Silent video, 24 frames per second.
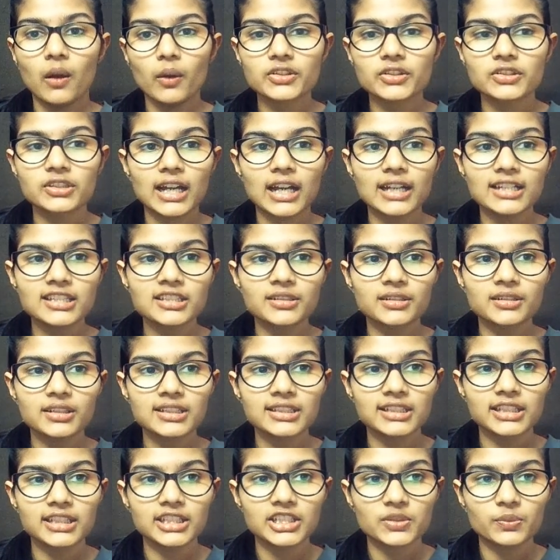Okay, so that's
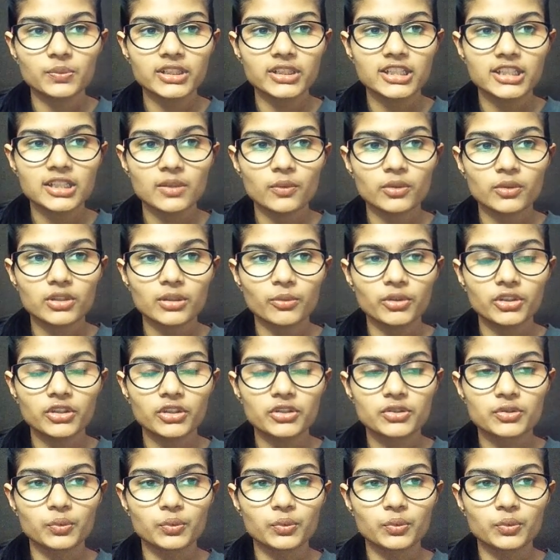the CSV data. What I'm
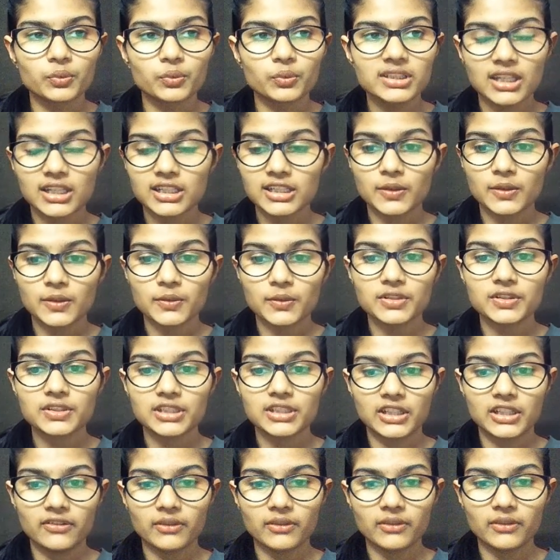going to do is that I would
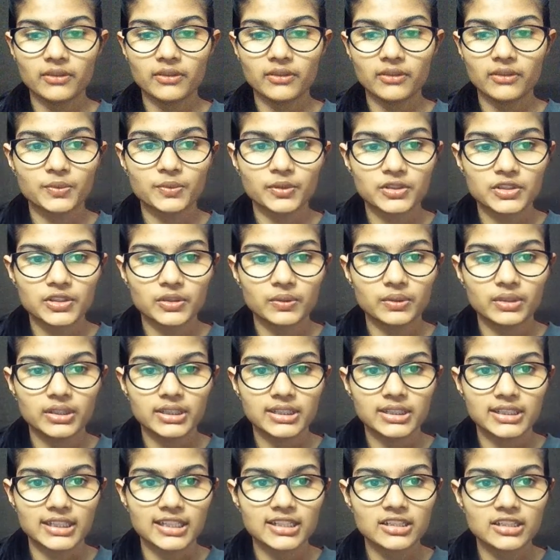just save up this
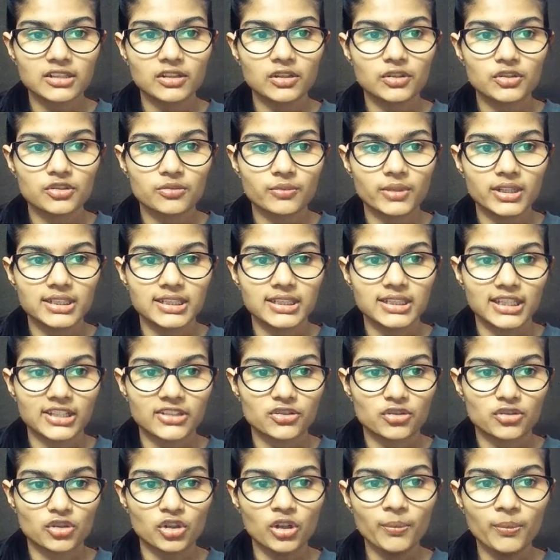particular data onto my
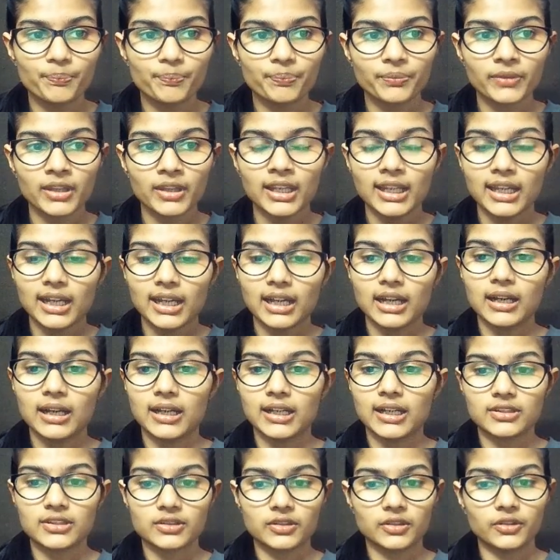desktop,
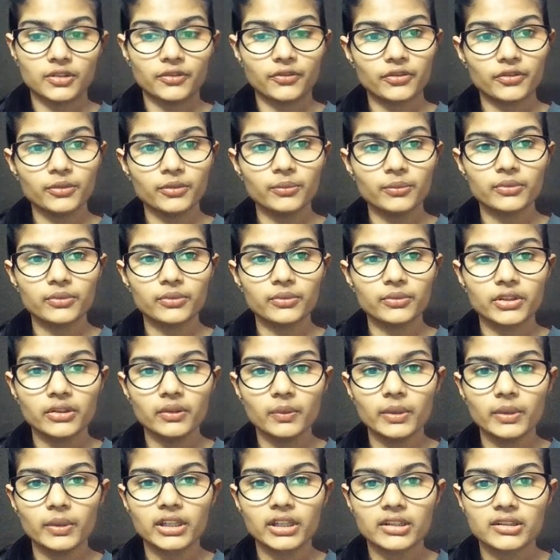and from
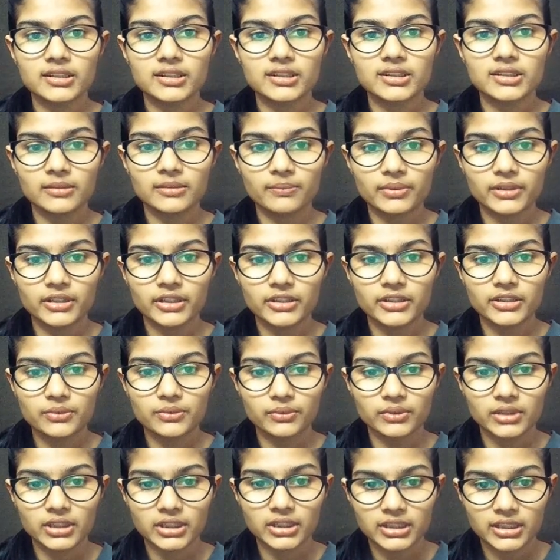there we can just simply
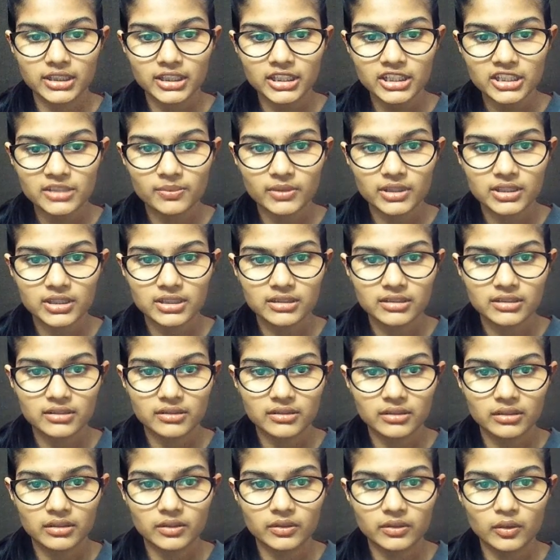do the things. But
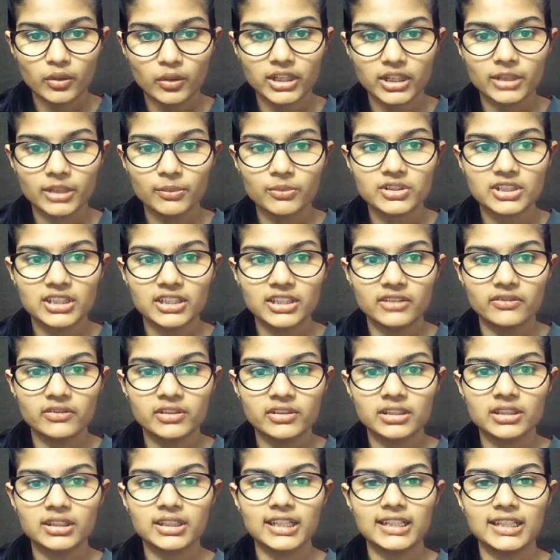okay, let me save
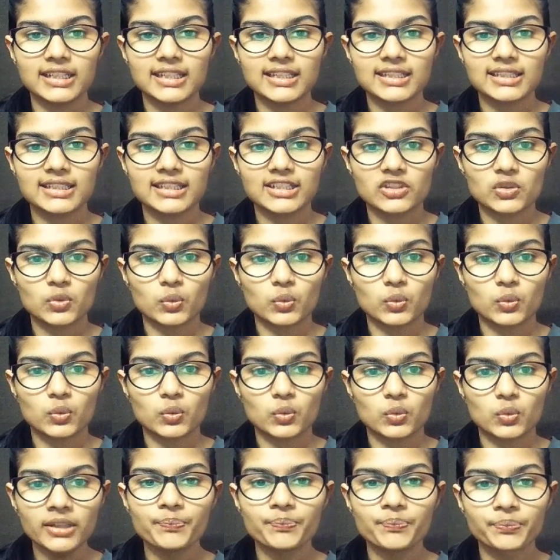it in the data sets
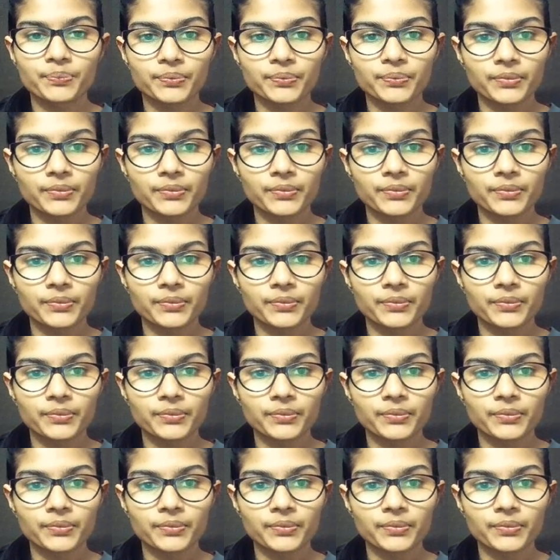only